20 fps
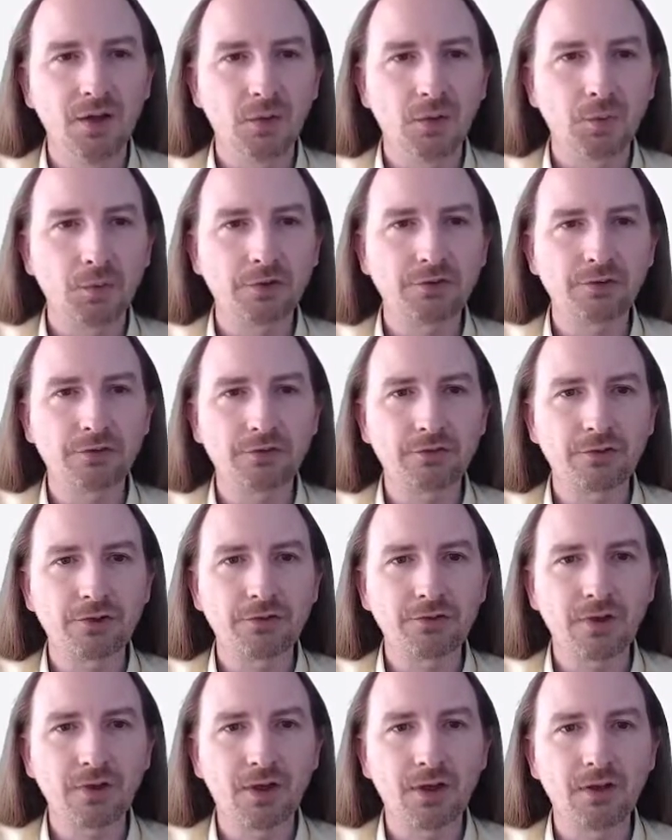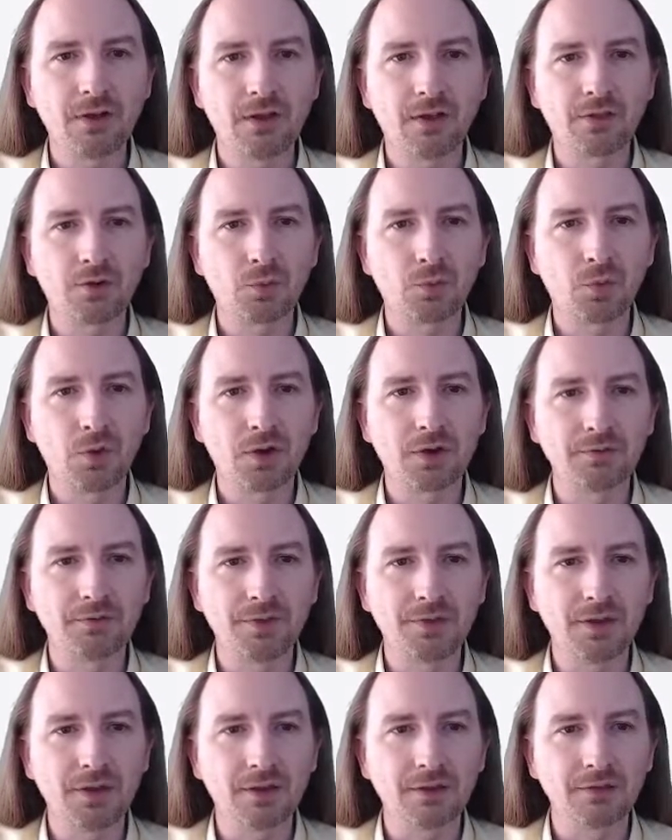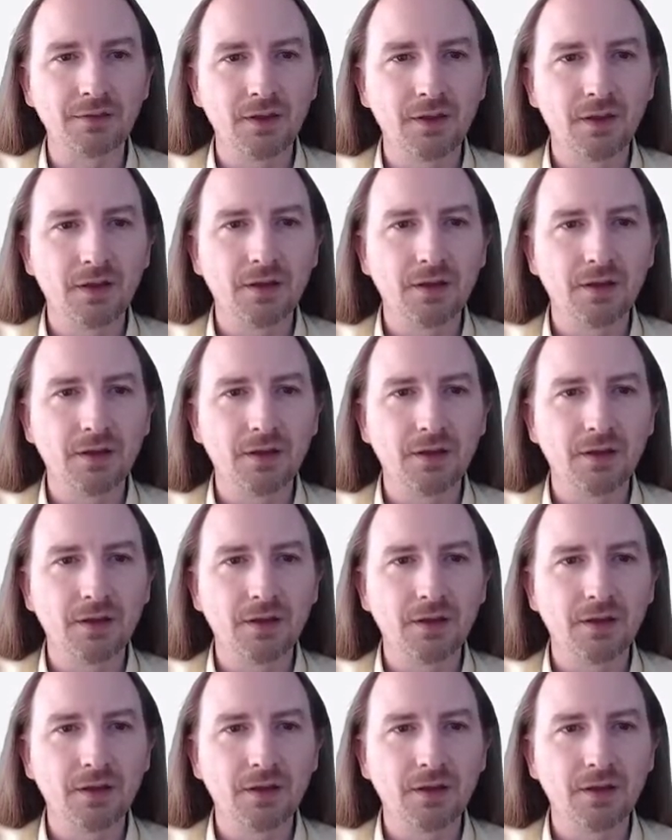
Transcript: which is just another one of these.